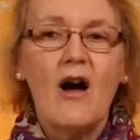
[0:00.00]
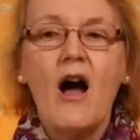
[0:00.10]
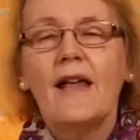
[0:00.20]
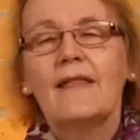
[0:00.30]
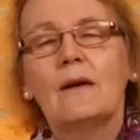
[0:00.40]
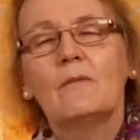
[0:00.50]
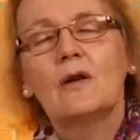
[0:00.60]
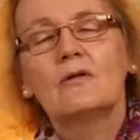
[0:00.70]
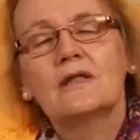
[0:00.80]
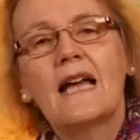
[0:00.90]
I think we
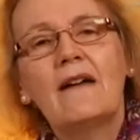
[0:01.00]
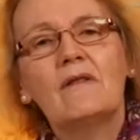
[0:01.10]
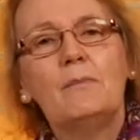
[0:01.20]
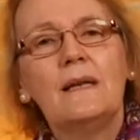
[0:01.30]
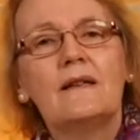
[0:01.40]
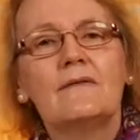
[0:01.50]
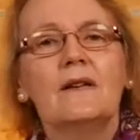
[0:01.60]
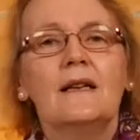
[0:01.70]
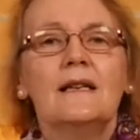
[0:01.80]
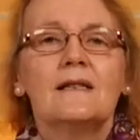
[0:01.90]
ought to have a bit of
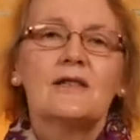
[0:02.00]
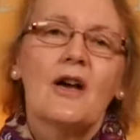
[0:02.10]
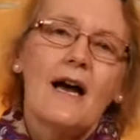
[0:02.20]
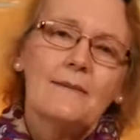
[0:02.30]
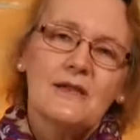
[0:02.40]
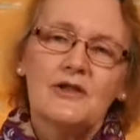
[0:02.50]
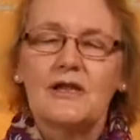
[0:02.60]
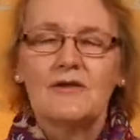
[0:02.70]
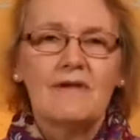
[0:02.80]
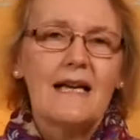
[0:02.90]
time to
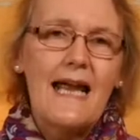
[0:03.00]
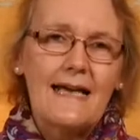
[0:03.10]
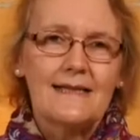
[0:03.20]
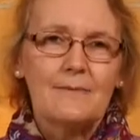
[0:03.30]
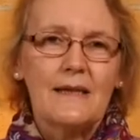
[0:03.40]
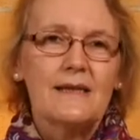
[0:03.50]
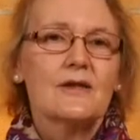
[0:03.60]
just relax a bit.